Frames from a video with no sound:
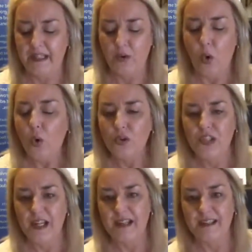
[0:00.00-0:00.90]
org
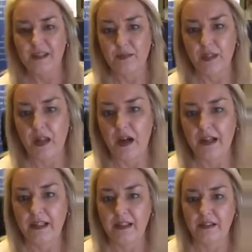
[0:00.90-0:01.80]
chart, if you
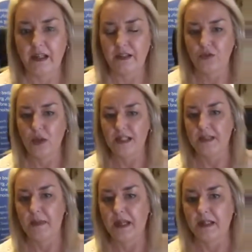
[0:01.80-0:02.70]
like, and tried
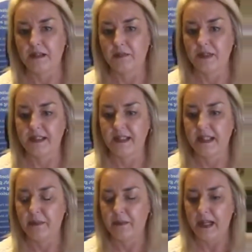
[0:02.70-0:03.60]
to make a difference in
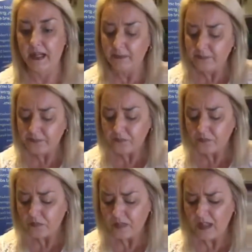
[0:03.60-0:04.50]
that way.
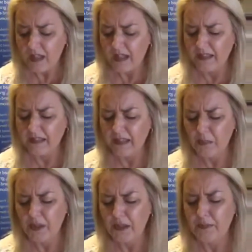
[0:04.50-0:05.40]
And
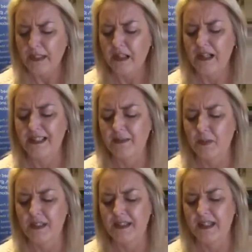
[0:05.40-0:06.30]
what I realised
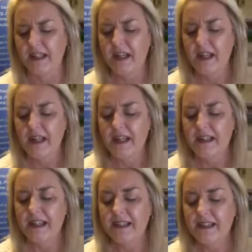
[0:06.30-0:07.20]
was that,
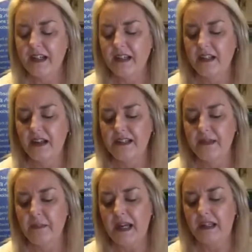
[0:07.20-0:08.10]
yes, I
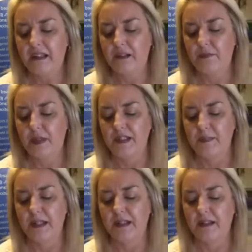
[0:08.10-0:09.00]
did make a difference,
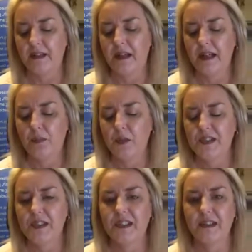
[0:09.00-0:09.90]
but it
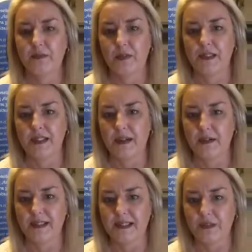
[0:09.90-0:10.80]
wasn't the difference that I
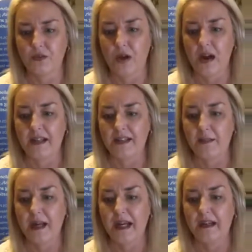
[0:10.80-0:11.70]
was still trying to
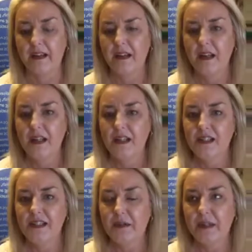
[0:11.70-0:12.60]
make.
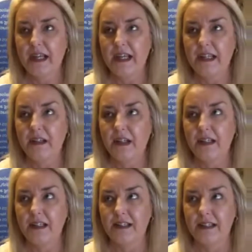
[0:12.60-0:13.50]
So again,
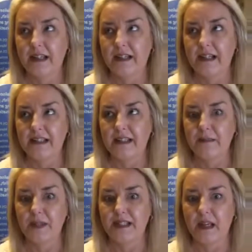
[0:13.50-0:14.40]
I started asking
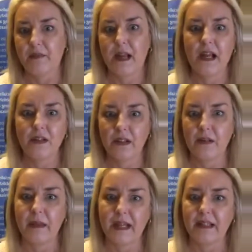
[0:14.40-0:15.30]
myself, how can I
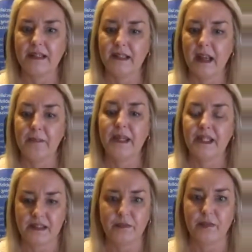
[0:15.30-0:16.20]
make a bigger
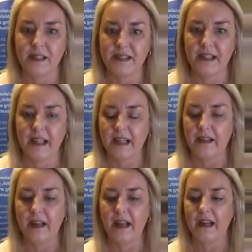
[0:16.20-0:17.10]
difference
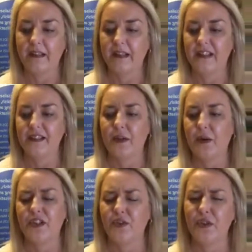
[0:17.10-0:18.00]
again? And so
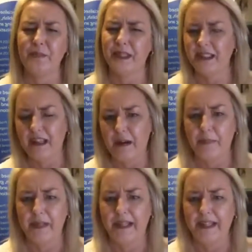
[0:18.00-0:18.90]
I joined bigger
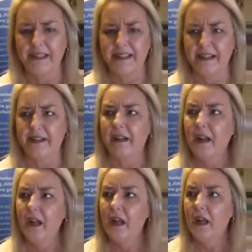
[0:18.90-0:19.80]
companies
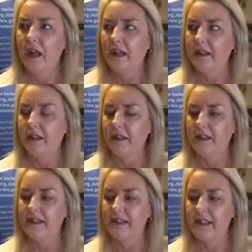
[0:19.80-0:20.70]
and
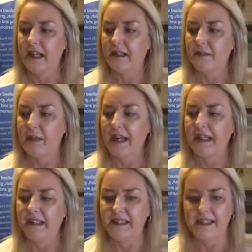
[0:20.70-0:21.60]
started
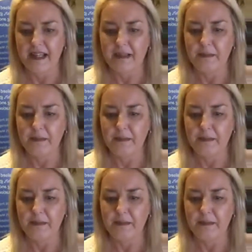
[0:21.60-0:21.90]
making the same